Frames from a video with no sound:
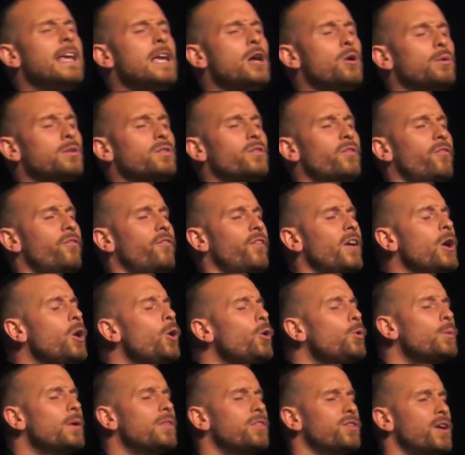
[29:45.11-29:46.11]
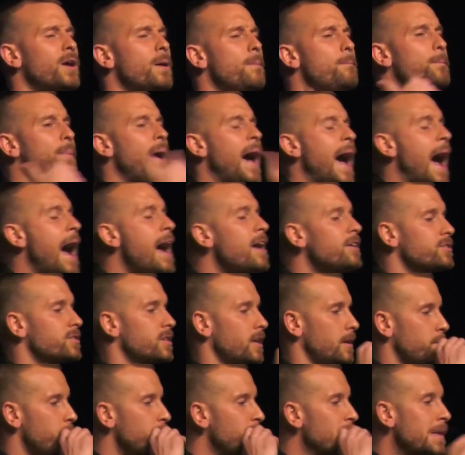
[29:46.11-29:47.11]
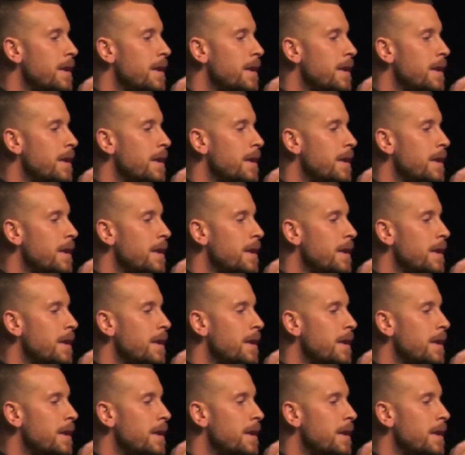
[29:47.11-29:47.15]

he was filled with compassion